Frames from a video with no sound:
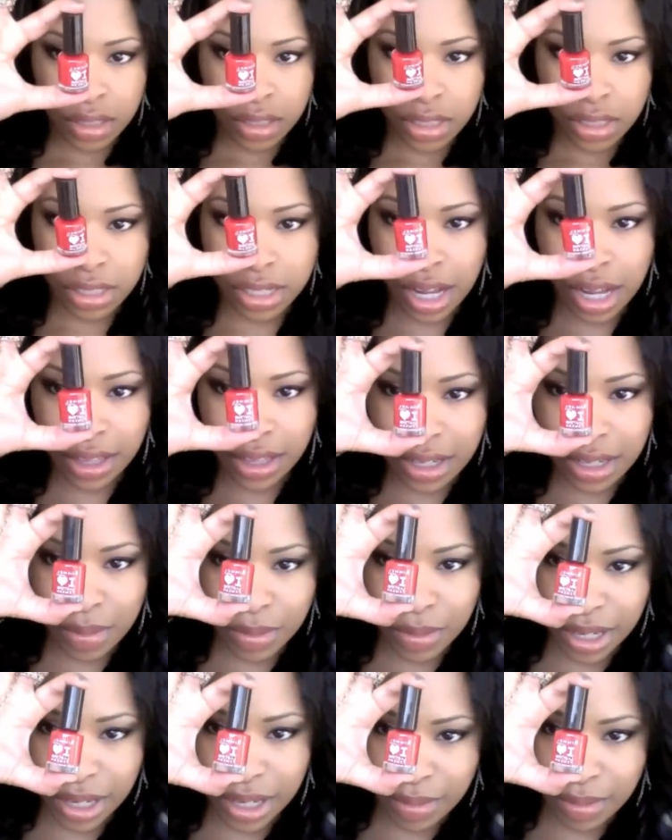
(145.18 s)
just like the
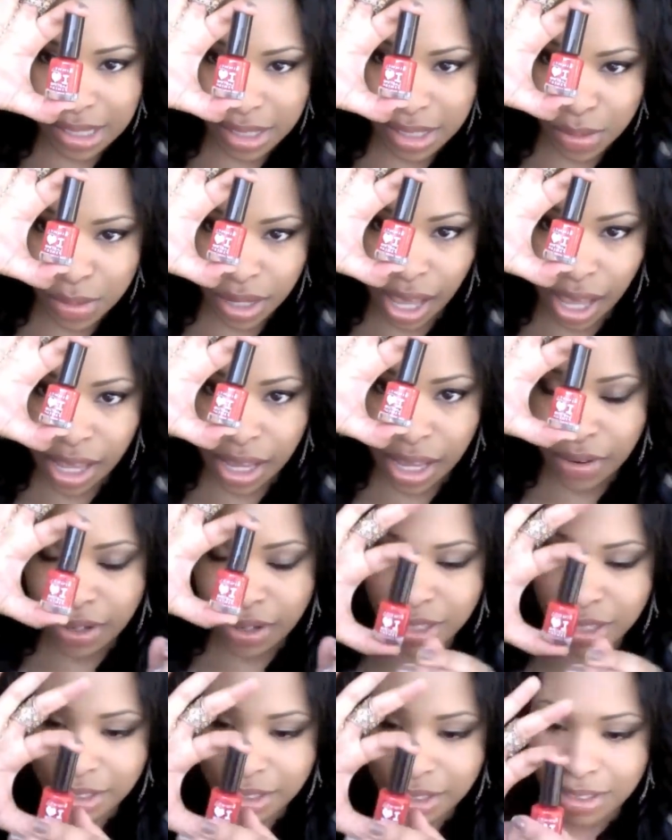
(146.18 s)
double decker buses we get here in
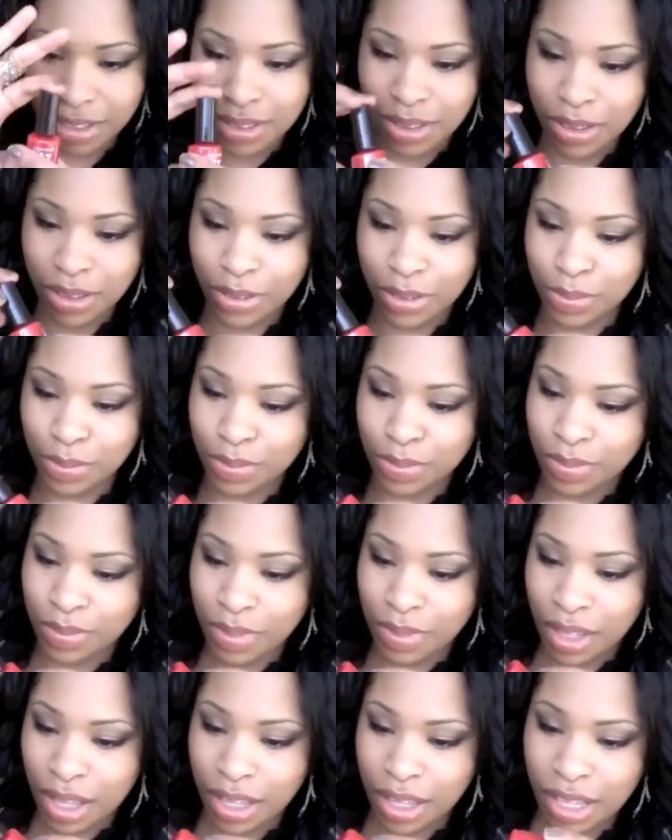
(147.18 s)
London. So
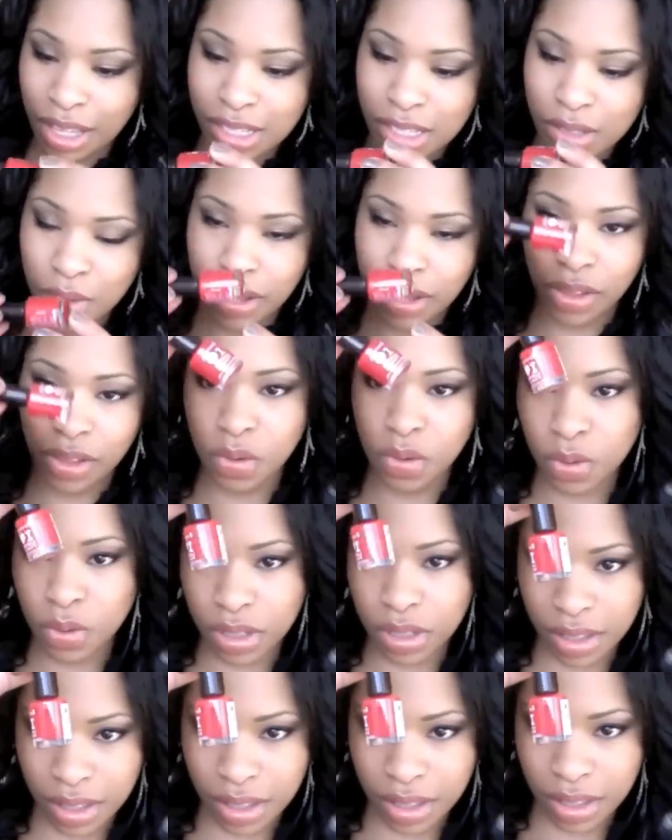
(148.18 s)
I guess that's why they
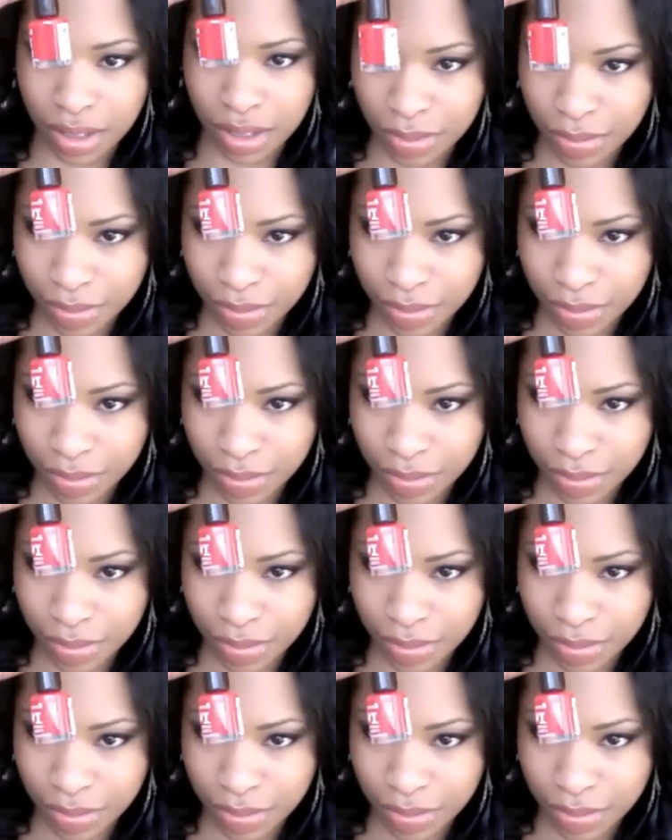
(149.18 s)
called it that.